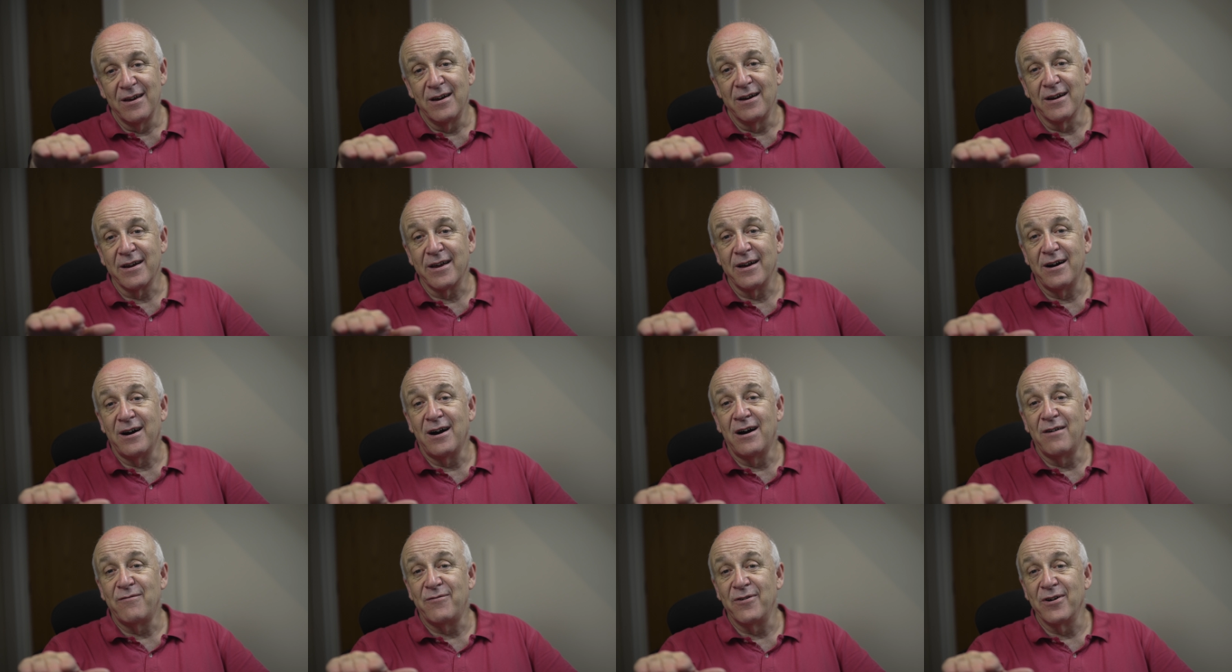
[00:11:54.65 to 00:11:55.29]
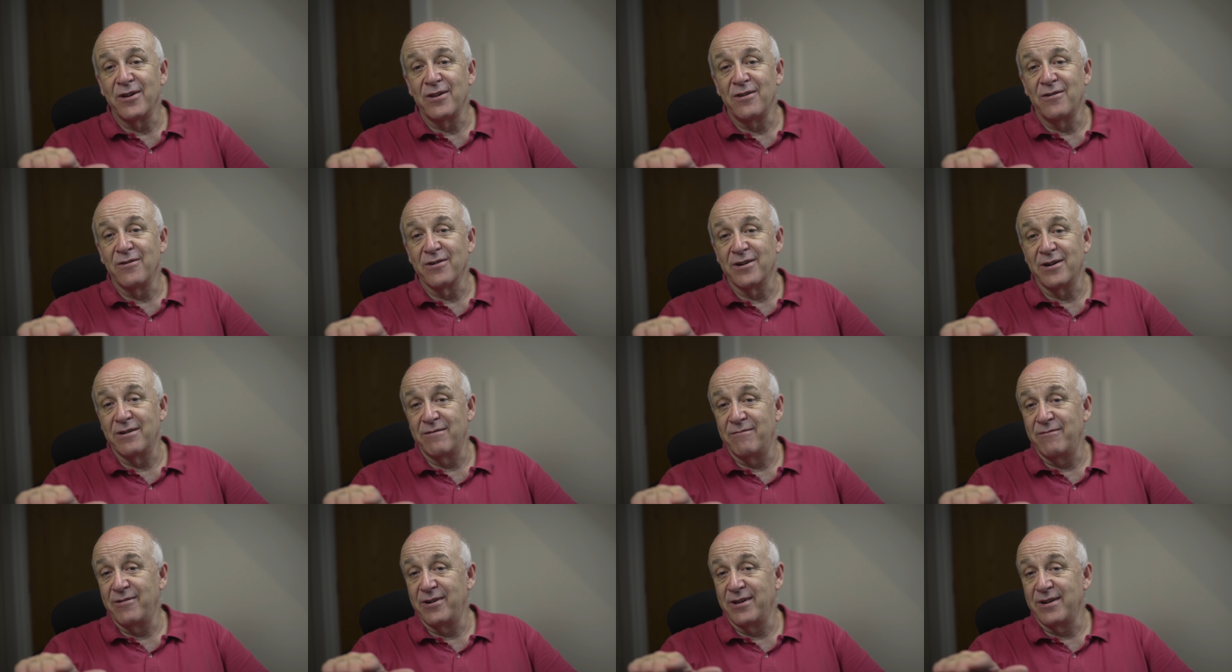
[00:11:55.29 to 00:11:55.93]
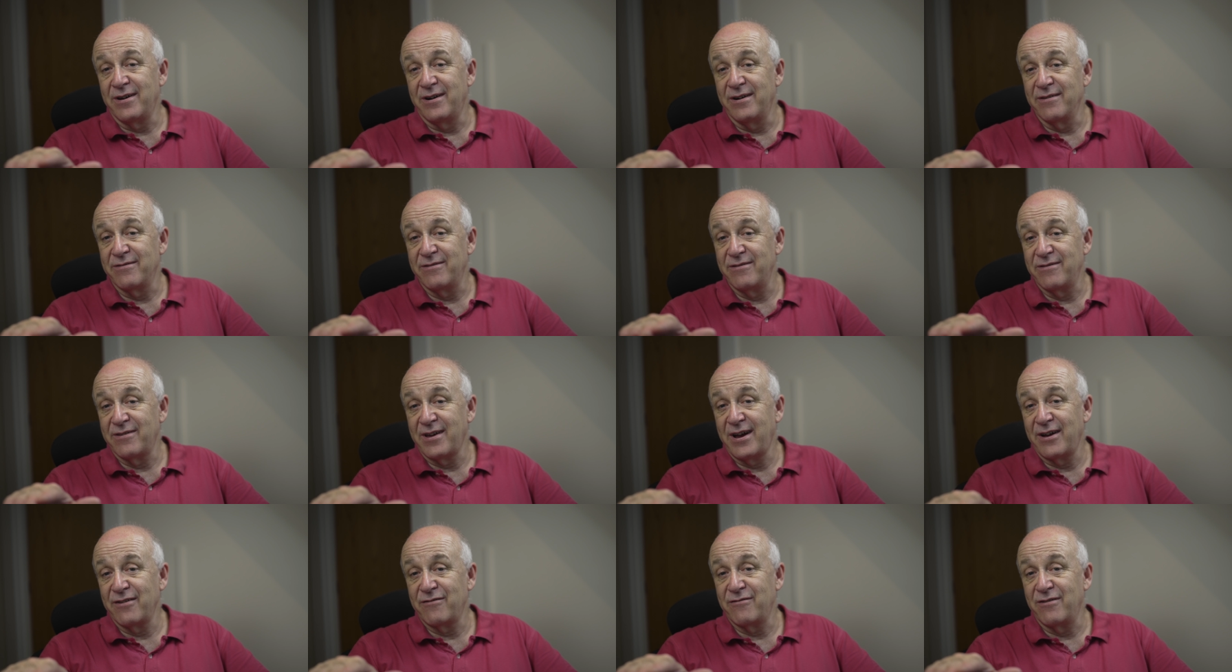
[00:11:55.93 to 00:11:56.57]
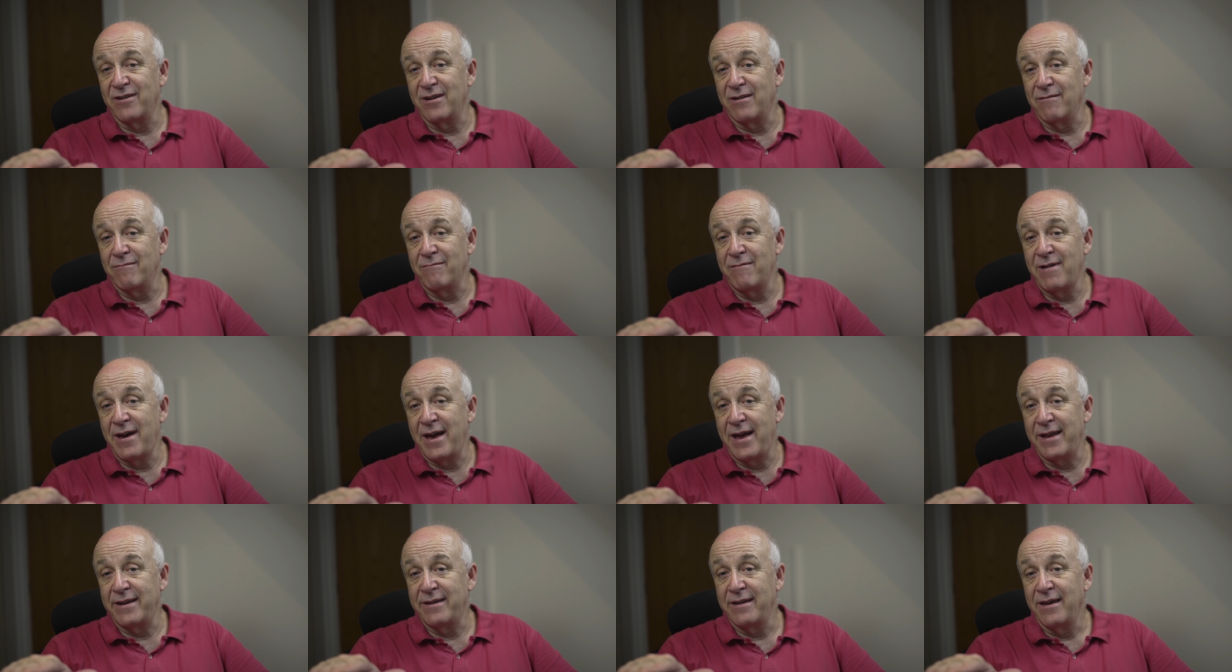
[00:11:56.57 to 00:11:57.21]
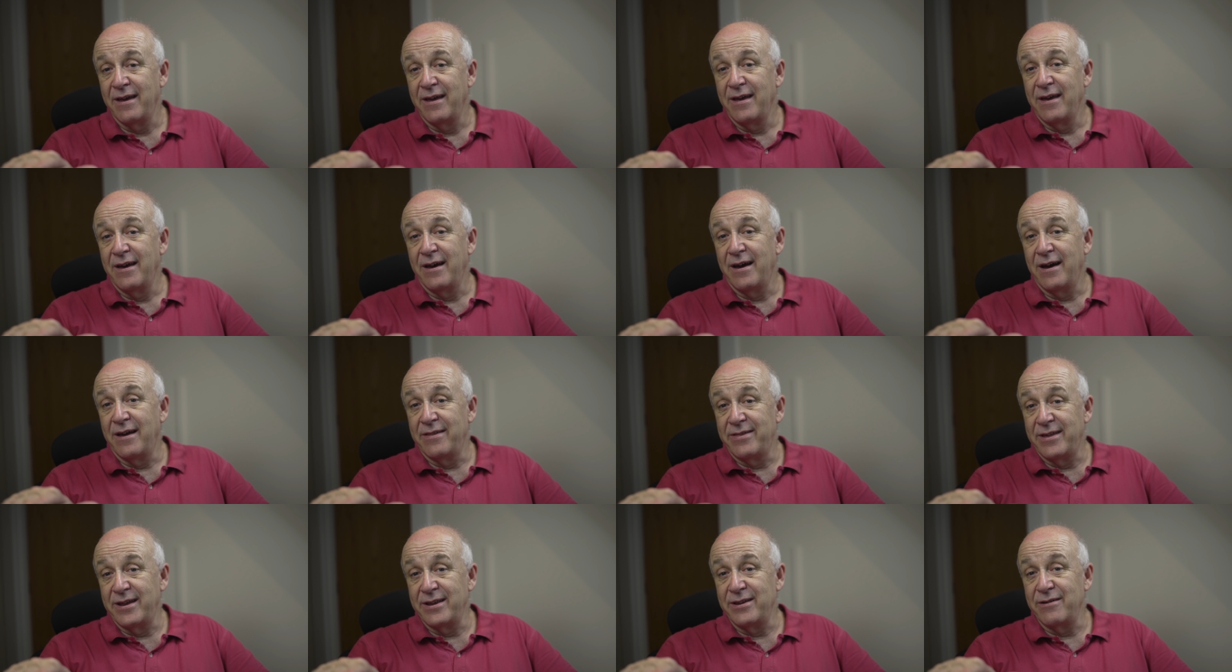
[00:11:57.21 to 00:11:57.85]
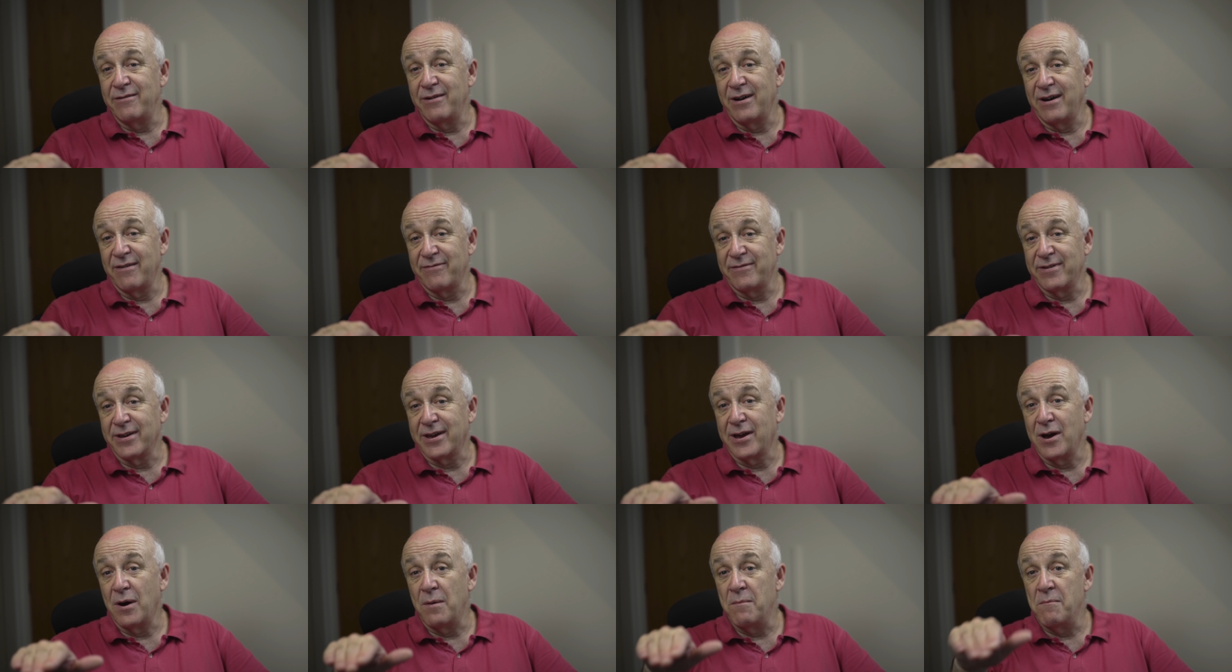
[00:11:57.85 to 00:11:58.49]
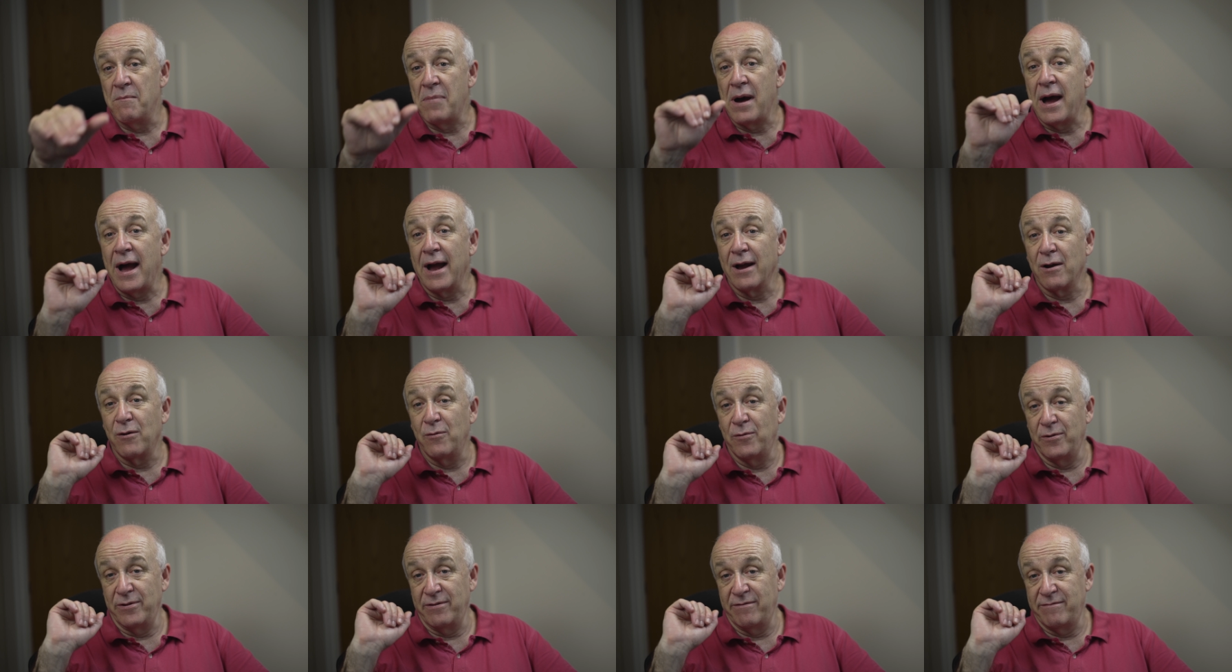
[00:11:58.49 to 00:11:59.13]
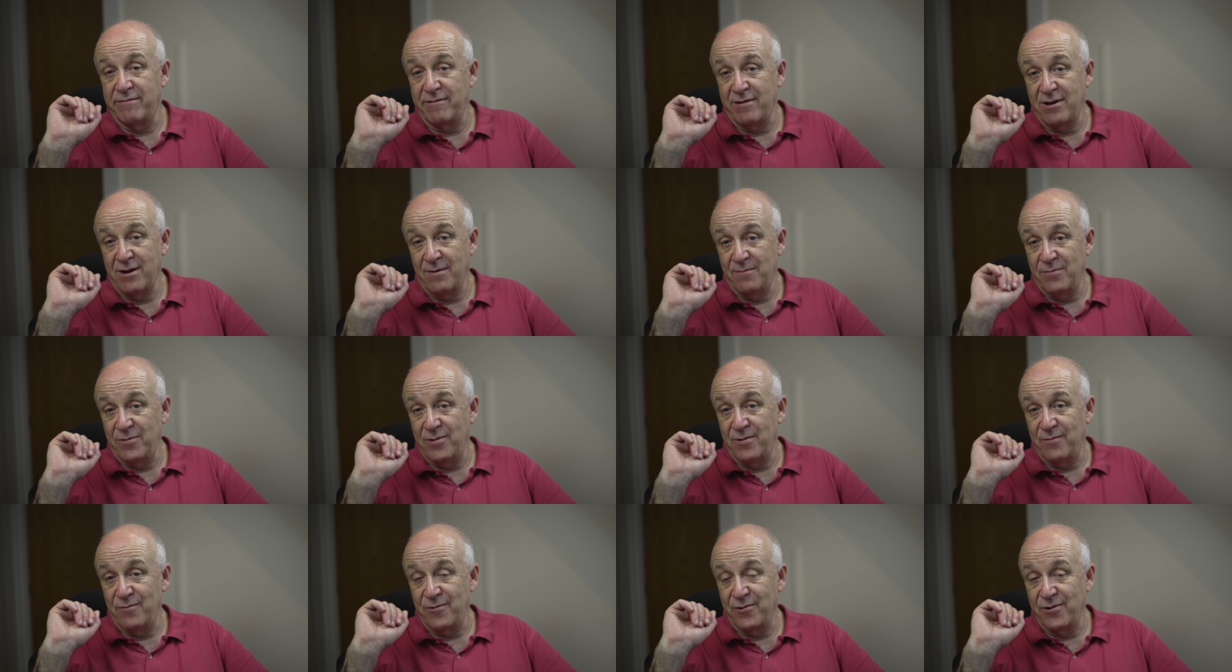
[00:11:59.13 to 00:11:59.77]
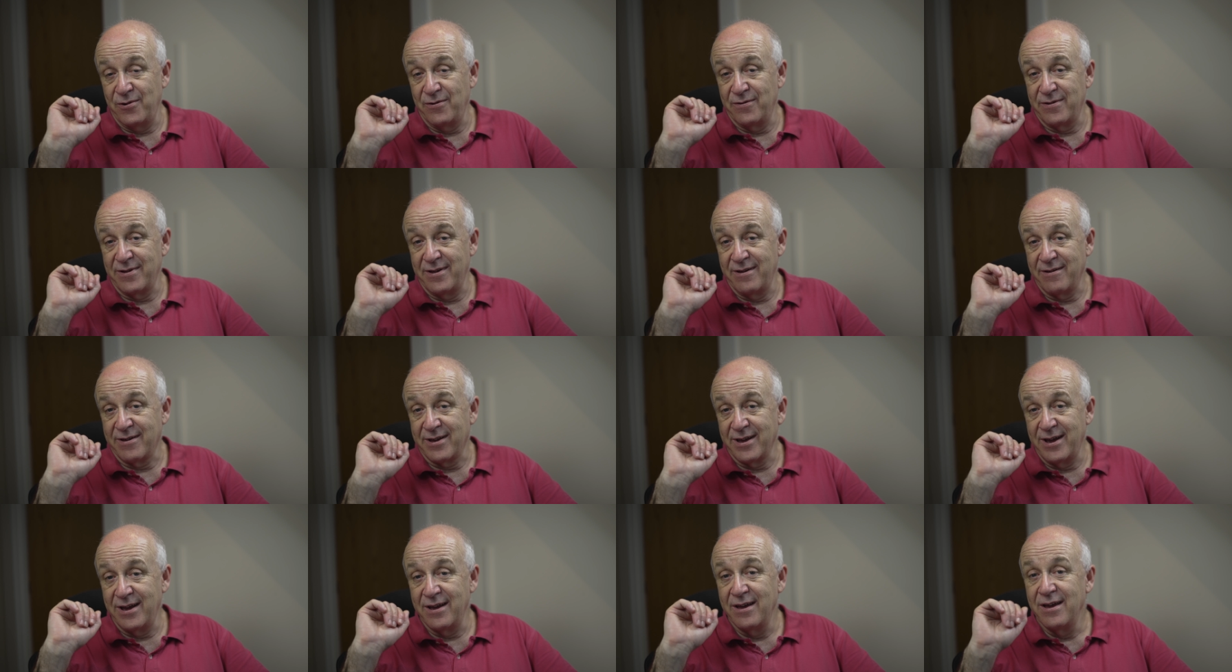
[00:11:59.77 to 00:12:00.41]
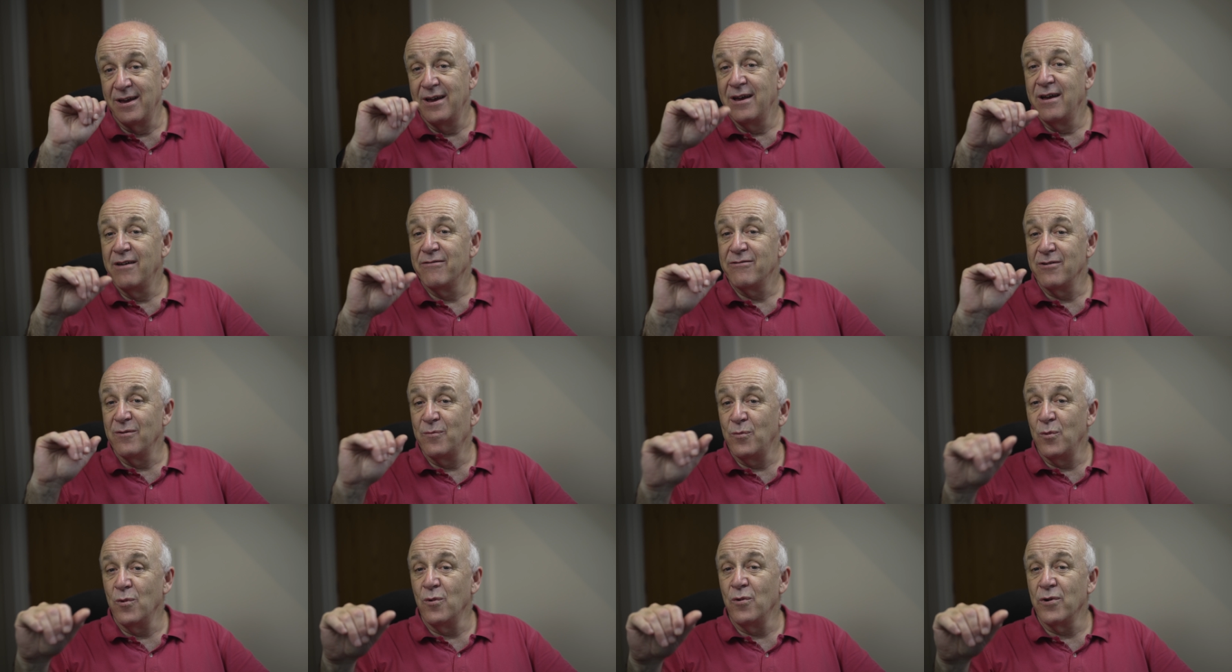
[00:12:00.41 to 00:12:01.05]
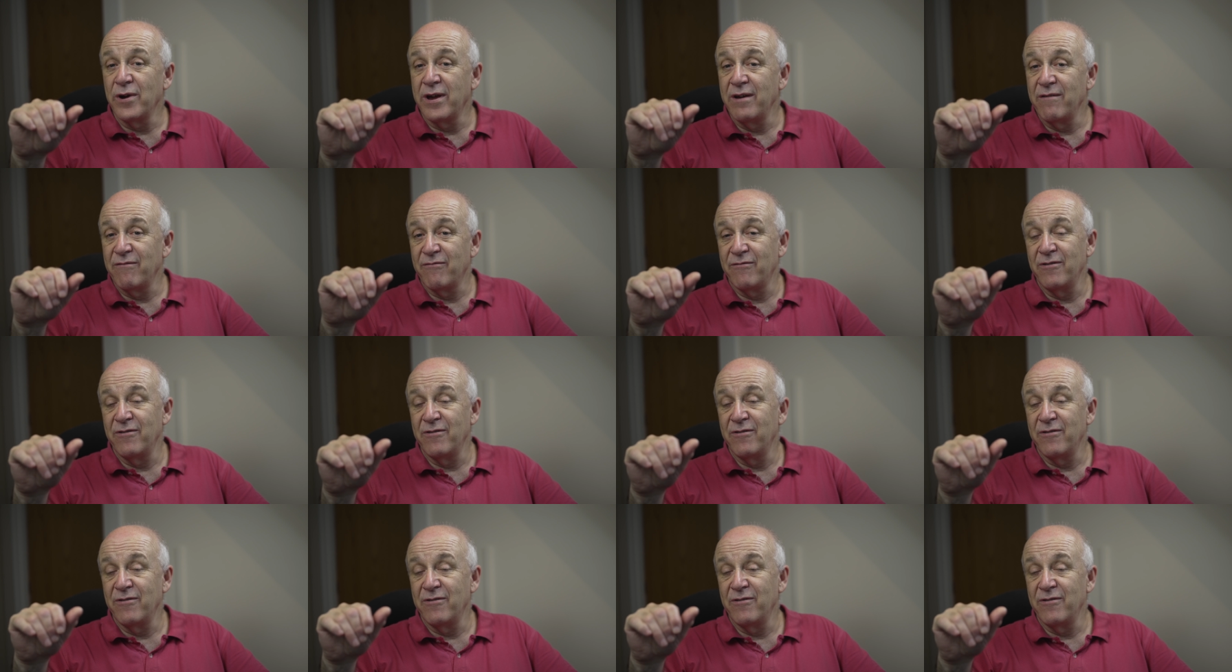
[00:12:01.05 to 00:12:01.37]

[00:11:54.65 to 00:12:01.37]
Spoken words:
and get halfway along it and realise it's actually a red, and then you have to come backwards up the route. Okay, so walk it